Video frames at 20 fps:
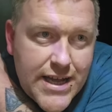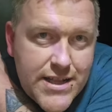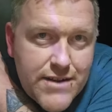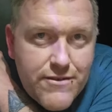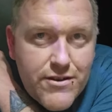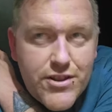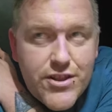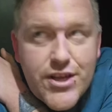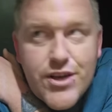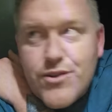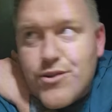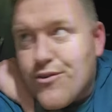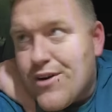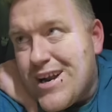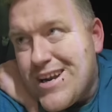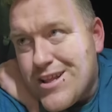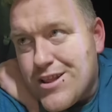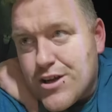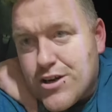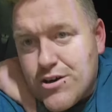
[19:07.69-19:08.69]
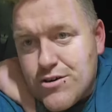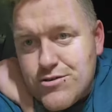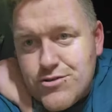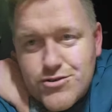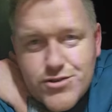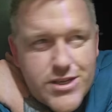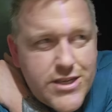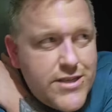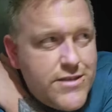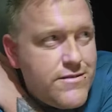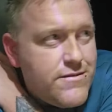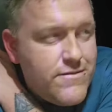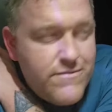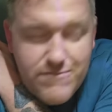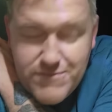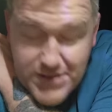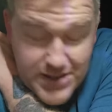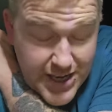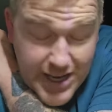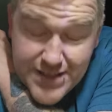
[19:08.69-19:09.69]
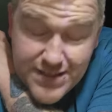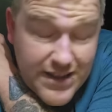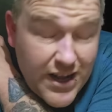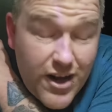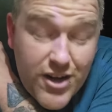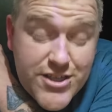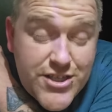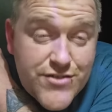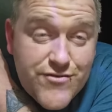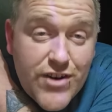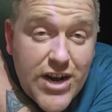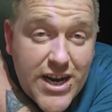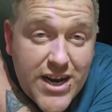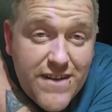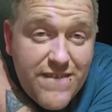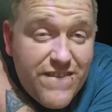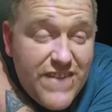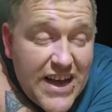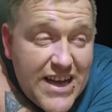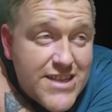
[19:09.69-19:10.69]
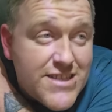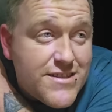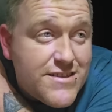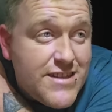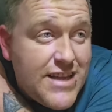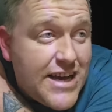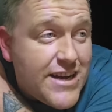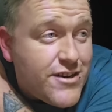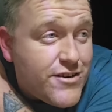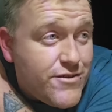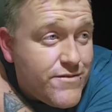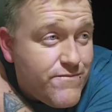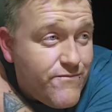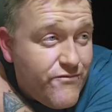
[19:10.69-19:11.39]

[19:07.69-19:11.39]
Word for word: They're in the other end of the country, and I just reckon that that